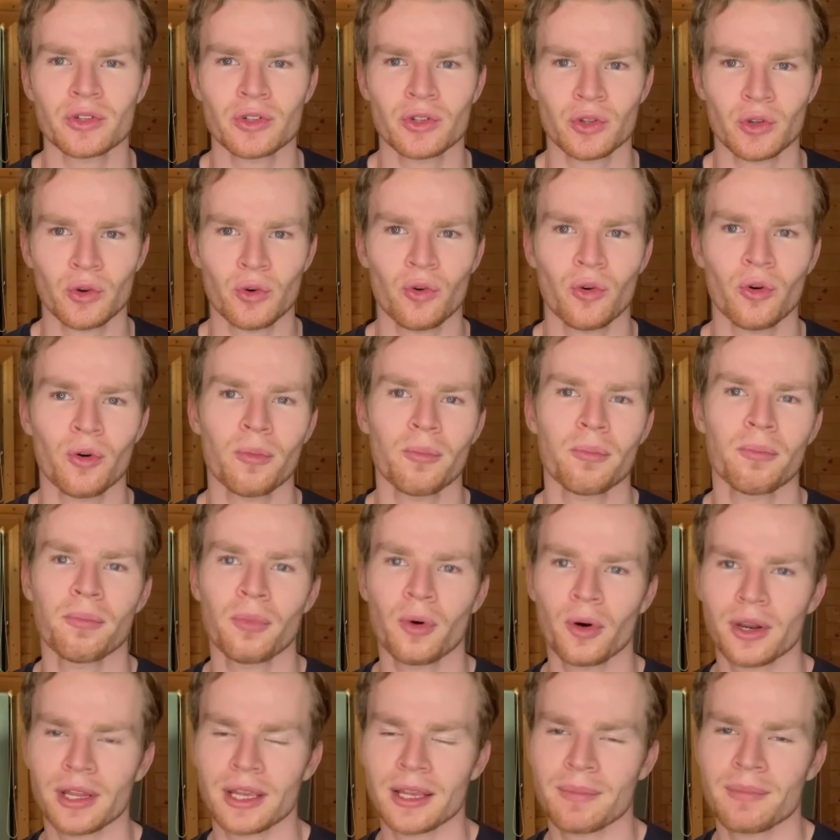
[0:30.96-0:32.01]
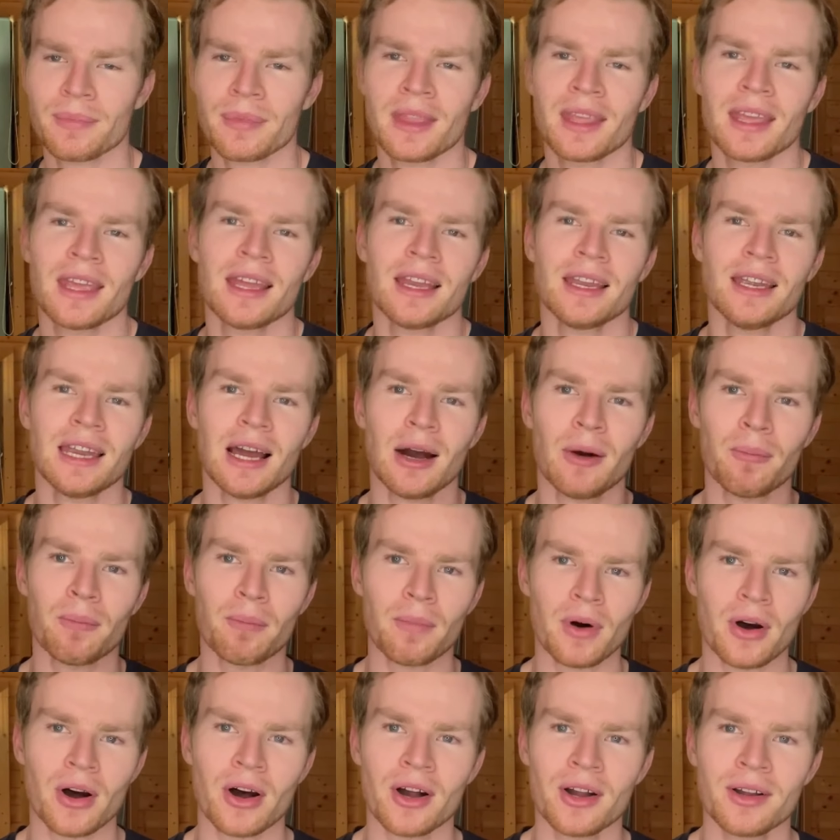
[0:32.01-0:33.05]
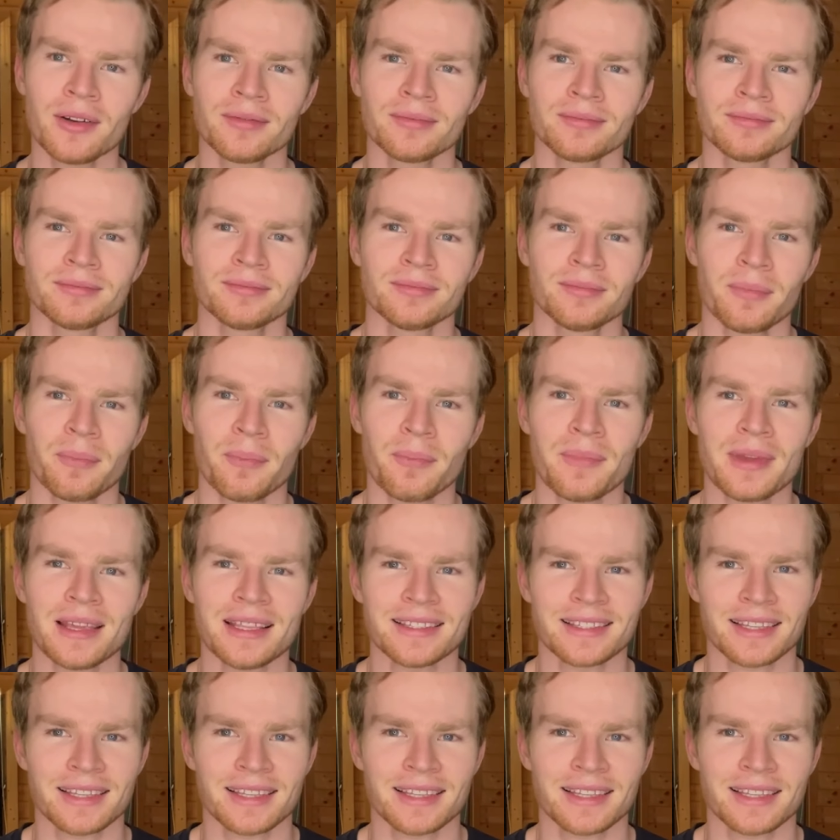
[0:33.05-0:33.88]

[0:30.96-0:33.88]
your body. Now, Mer means